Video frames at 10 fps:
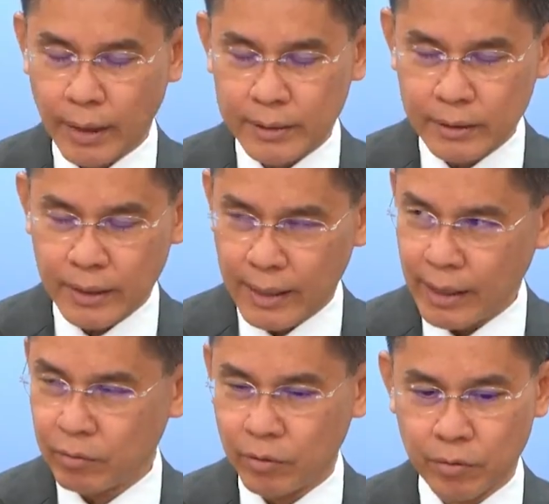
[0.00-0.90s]
I think
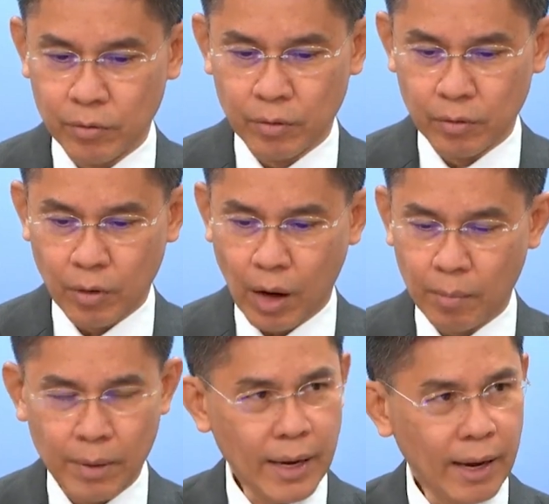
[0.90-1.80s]
Thailand uh,
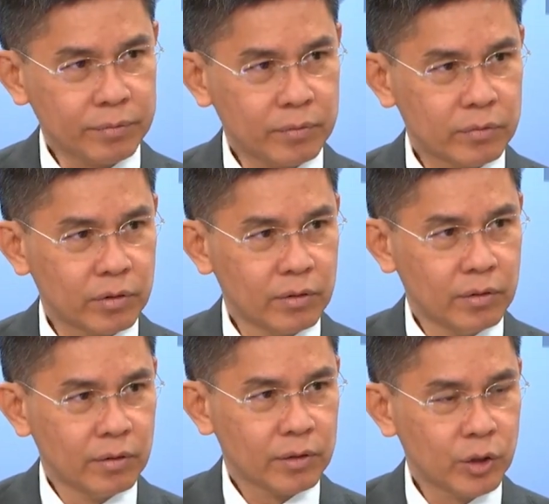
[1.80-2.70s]
may have
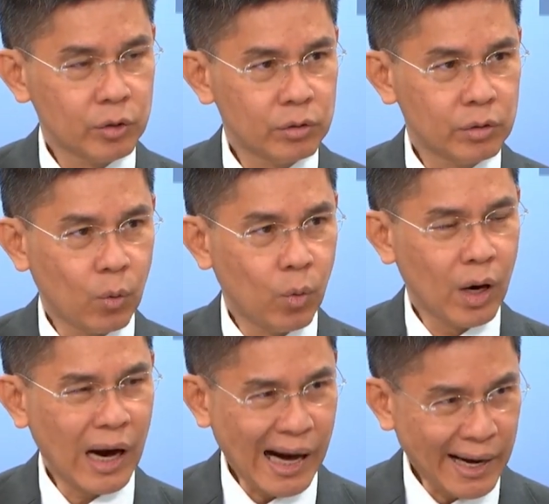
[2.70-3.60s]
to uh,
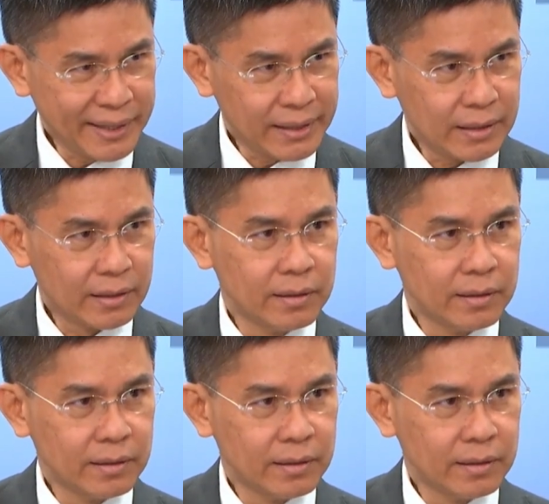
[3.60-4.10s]
work harder,